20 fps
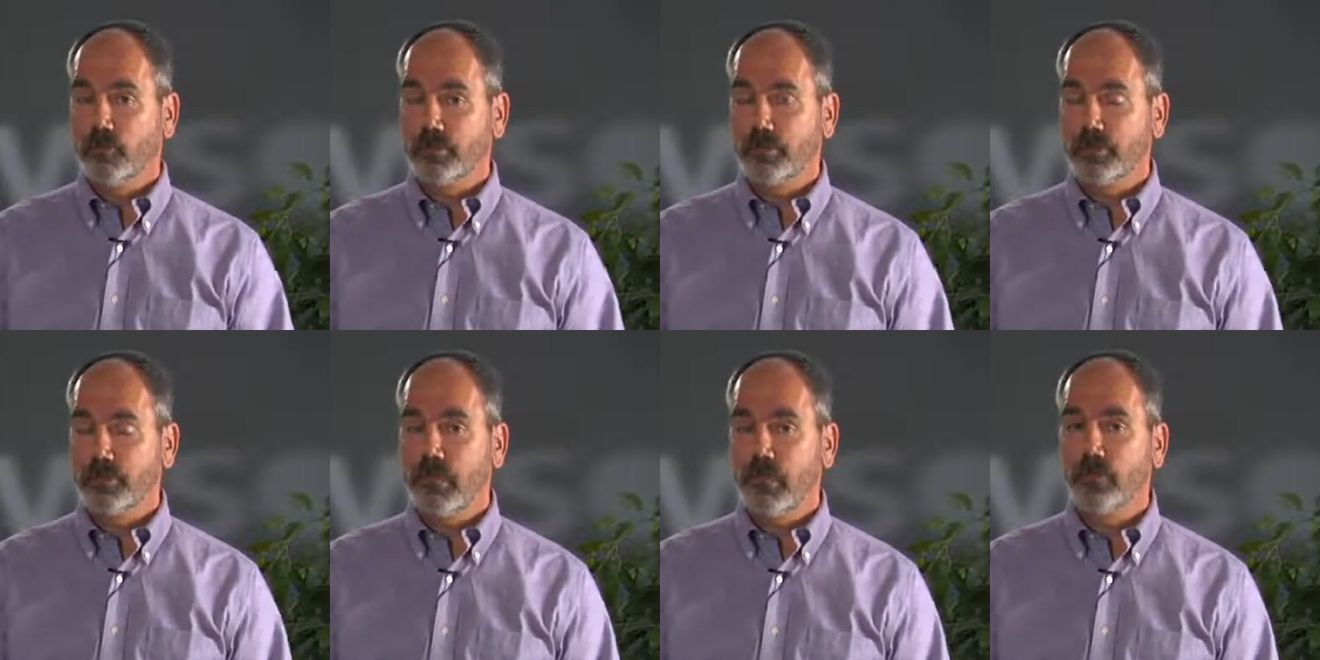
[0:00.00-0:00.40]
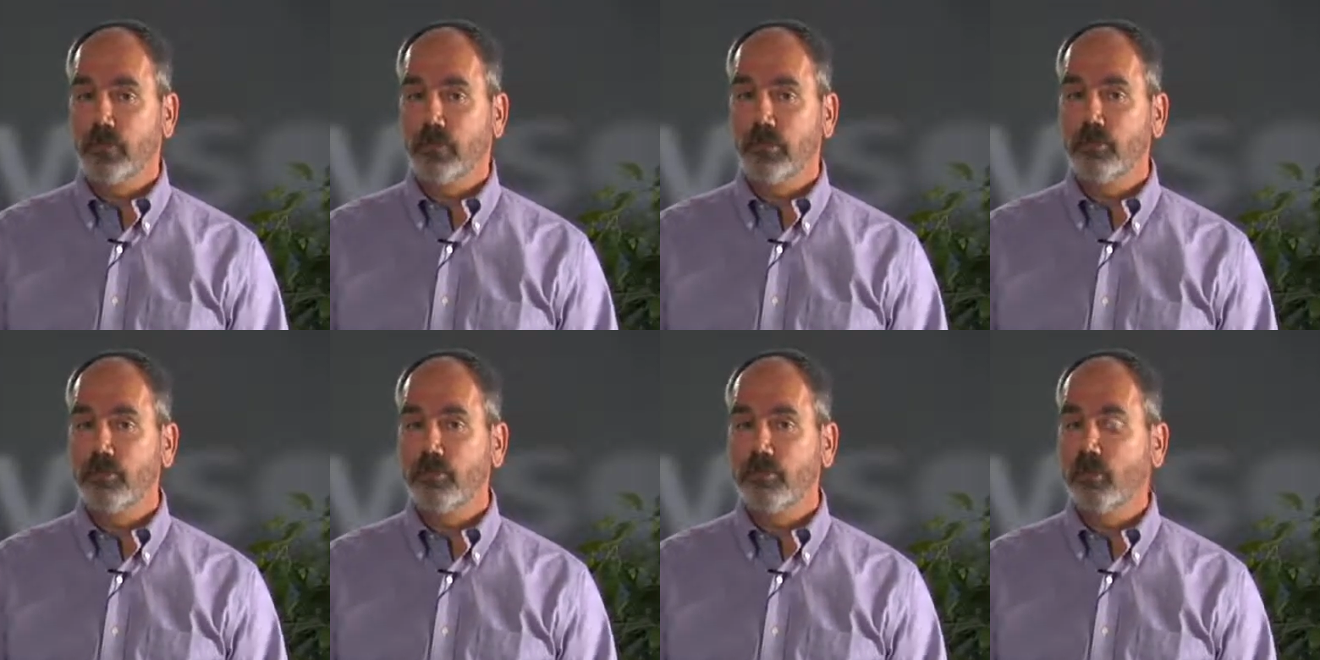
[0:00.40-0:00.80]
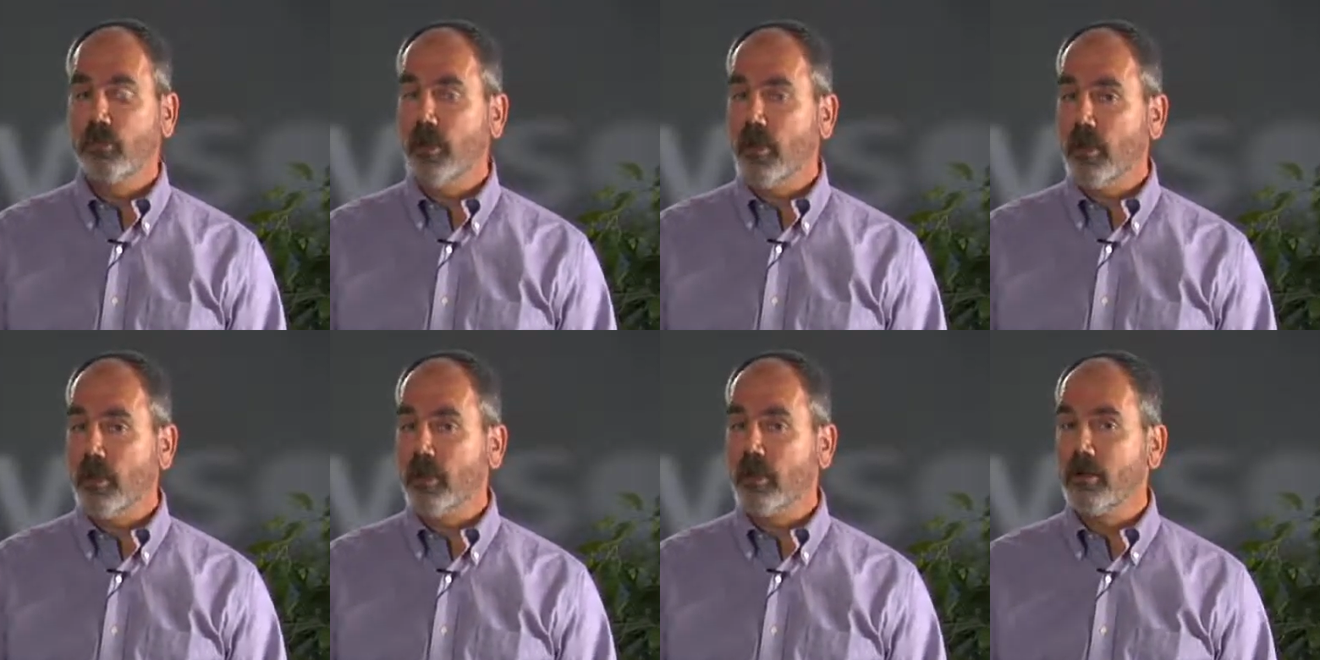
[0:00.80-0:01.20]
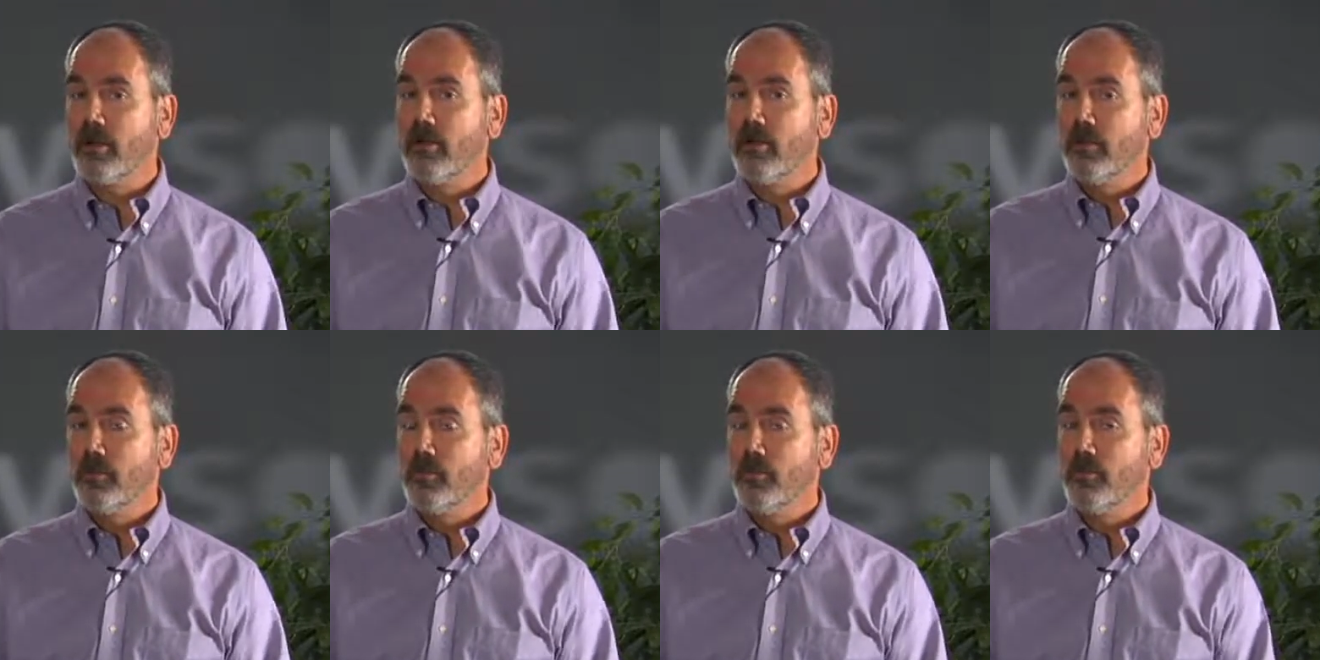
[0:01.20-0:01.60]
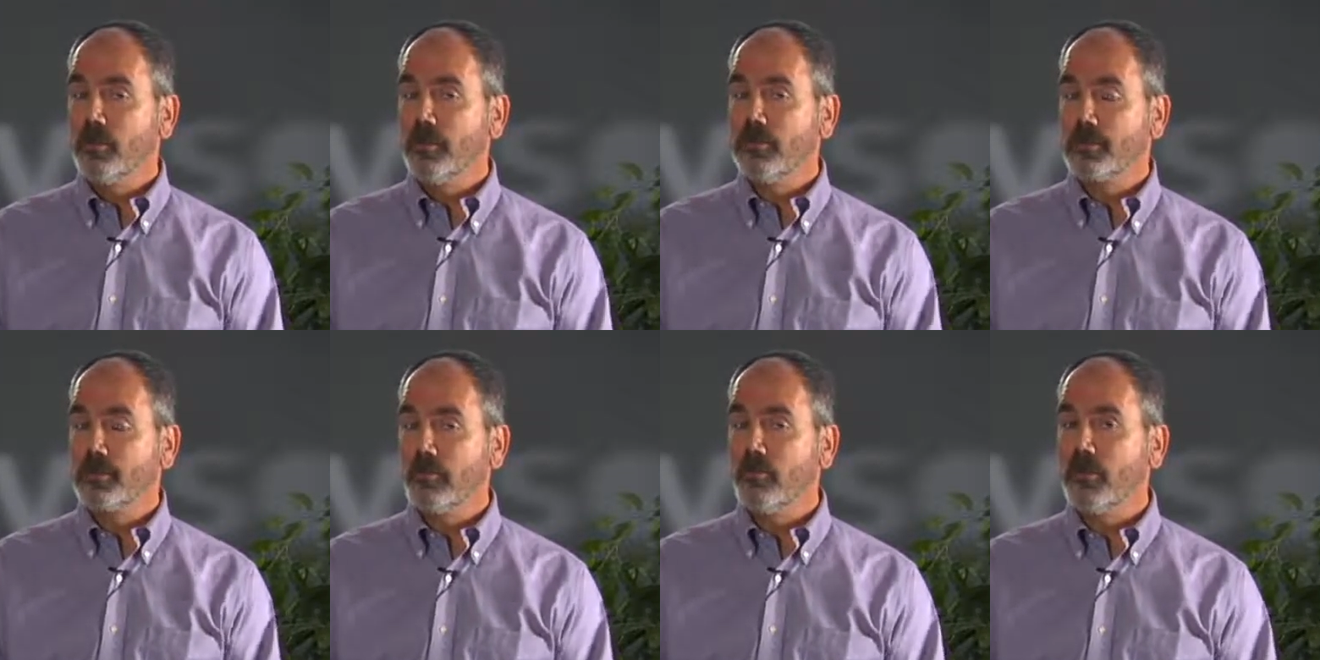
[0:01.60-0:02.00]
selling a new car would
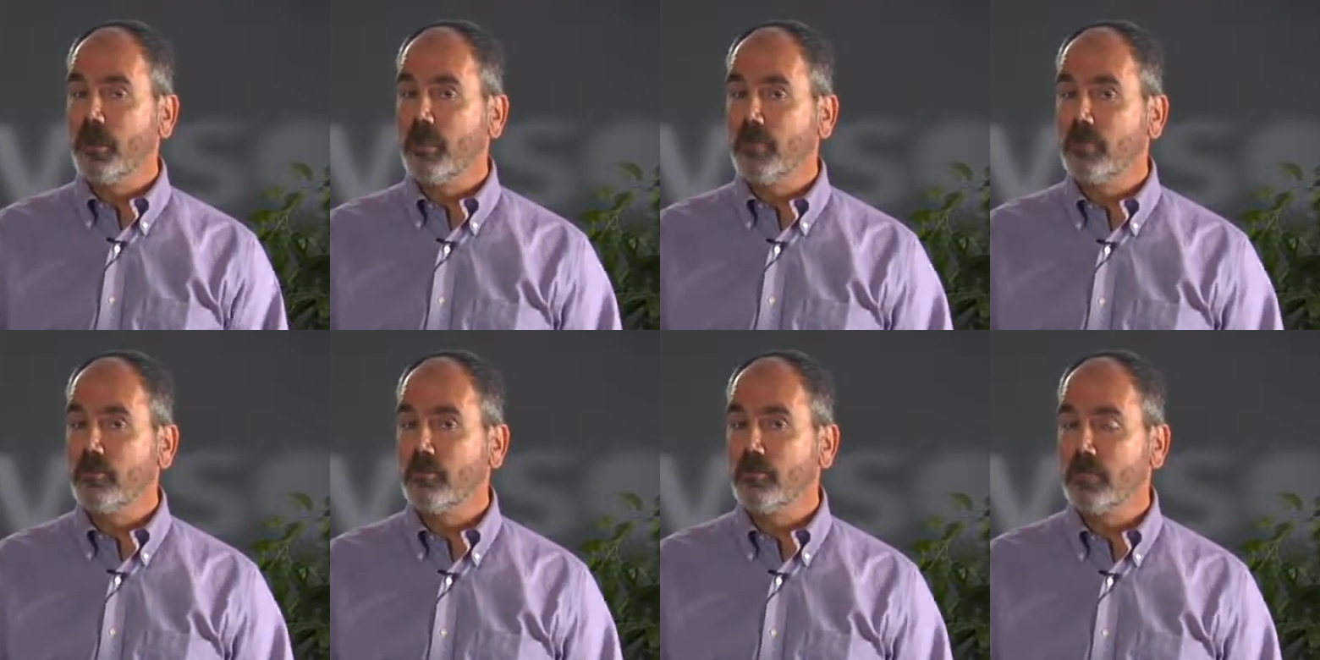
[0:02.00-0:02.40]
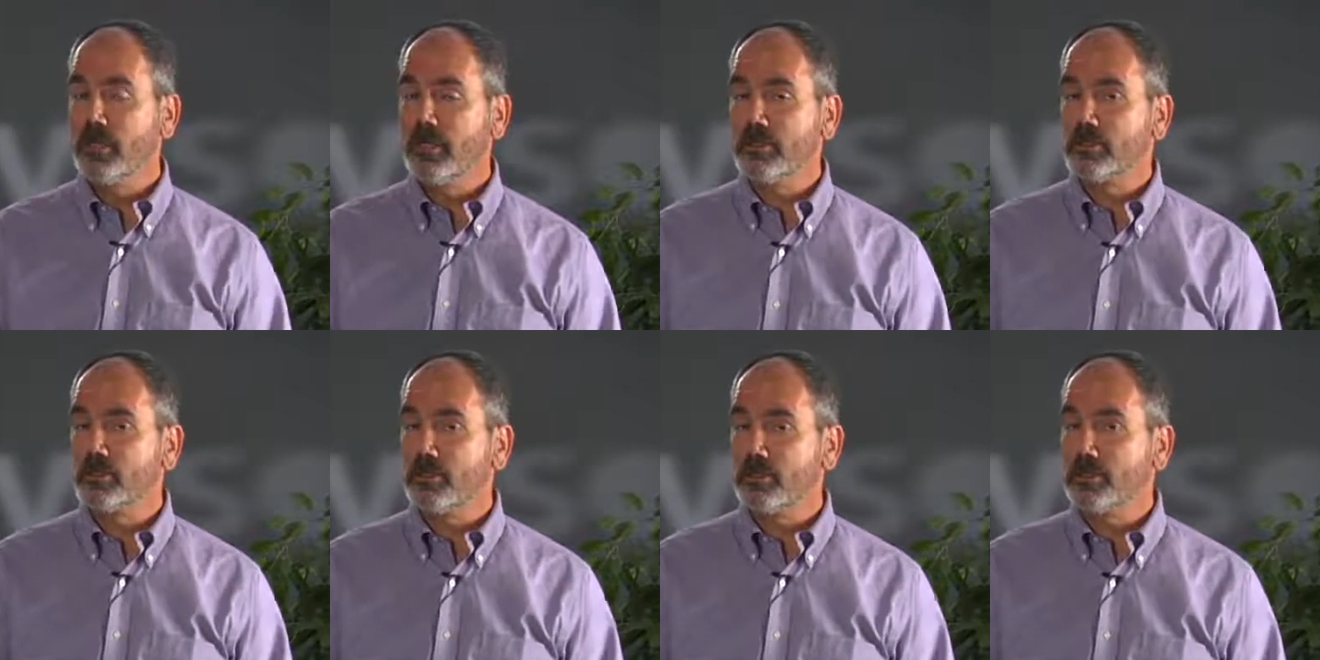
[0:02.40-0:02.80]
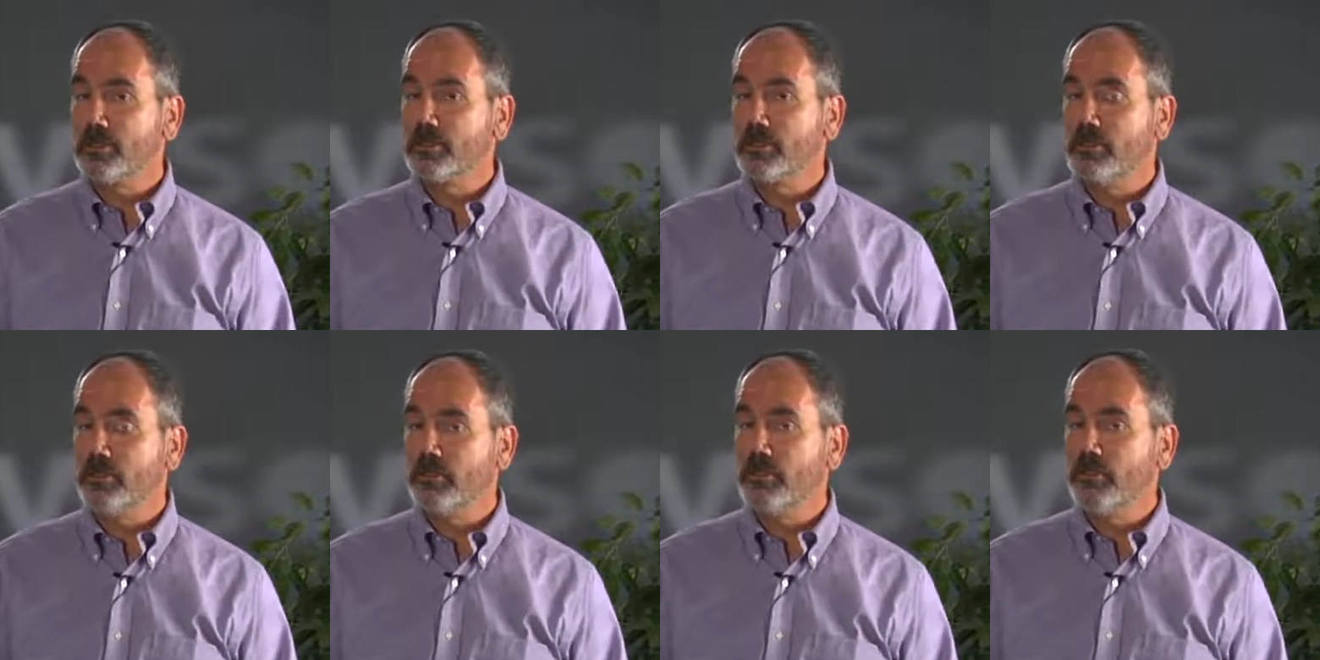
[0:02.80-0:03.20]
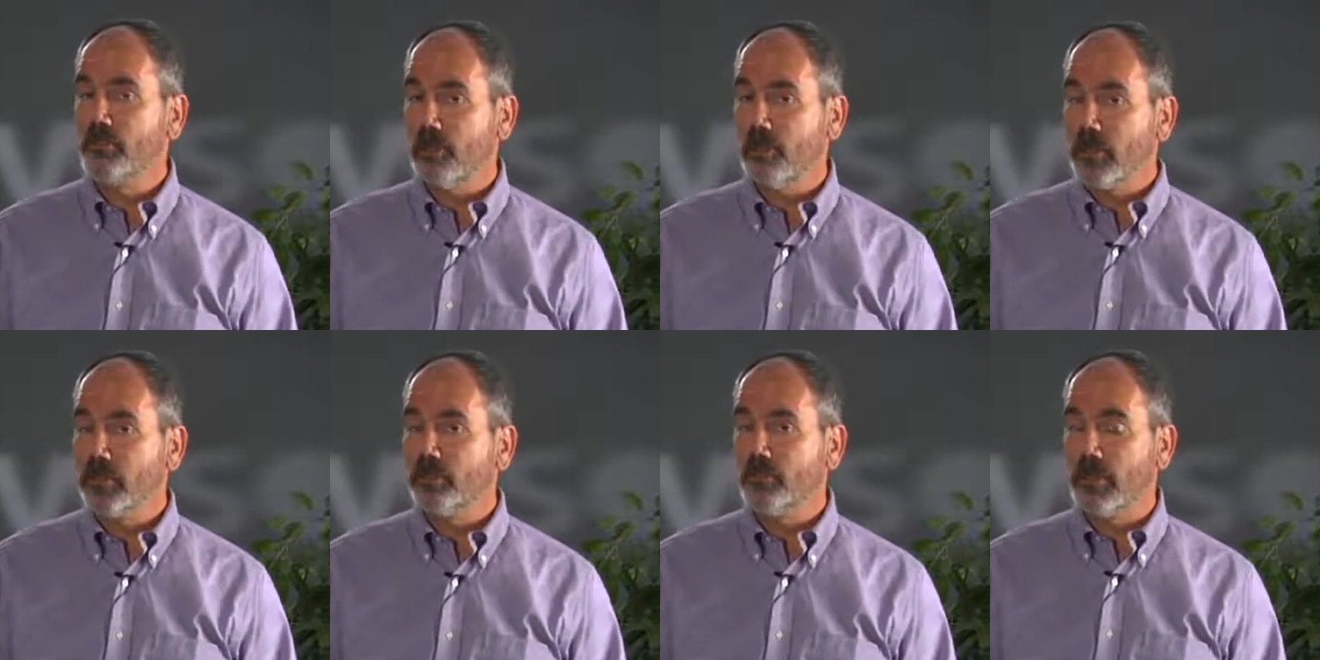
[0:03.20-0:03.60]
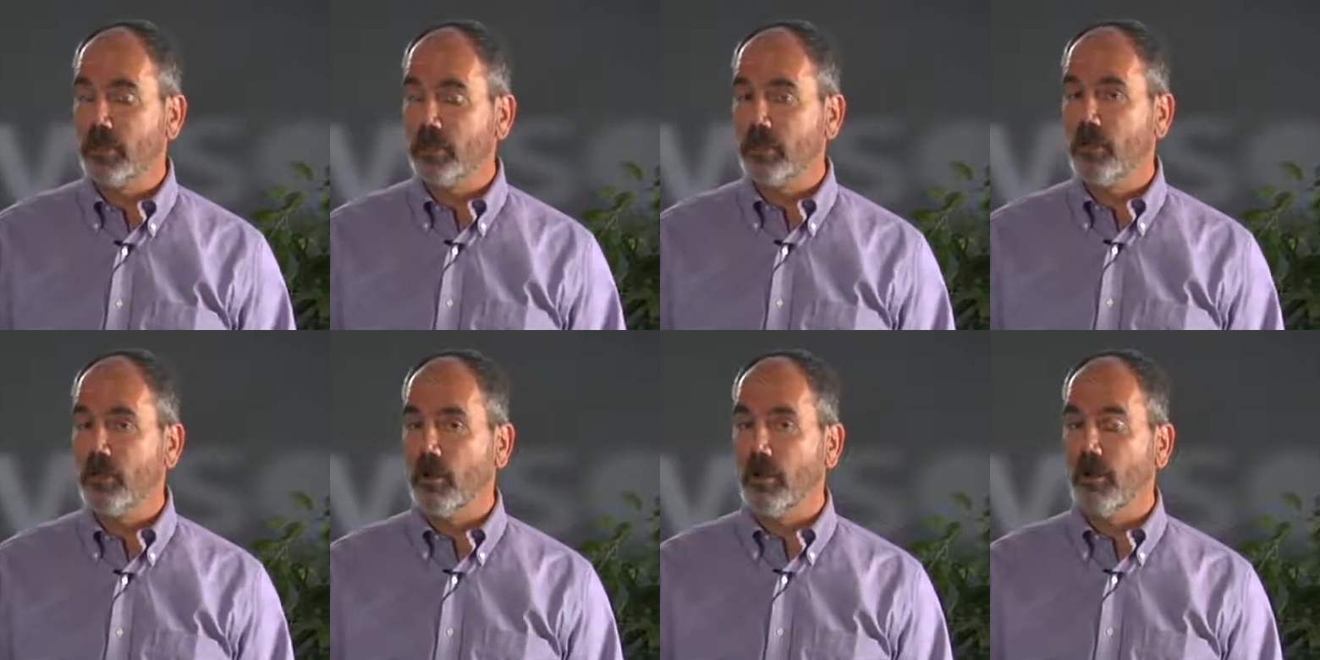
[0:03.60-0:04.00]
be somebody who has recently bought
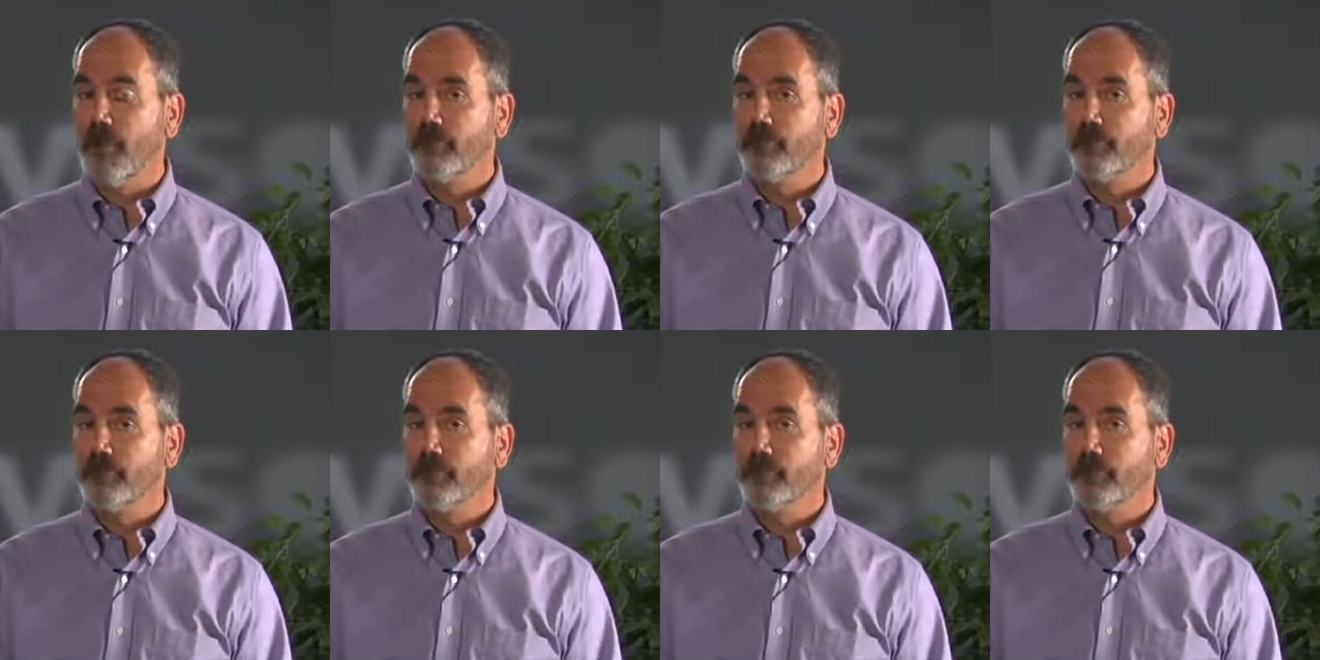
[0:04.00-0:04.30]
that car.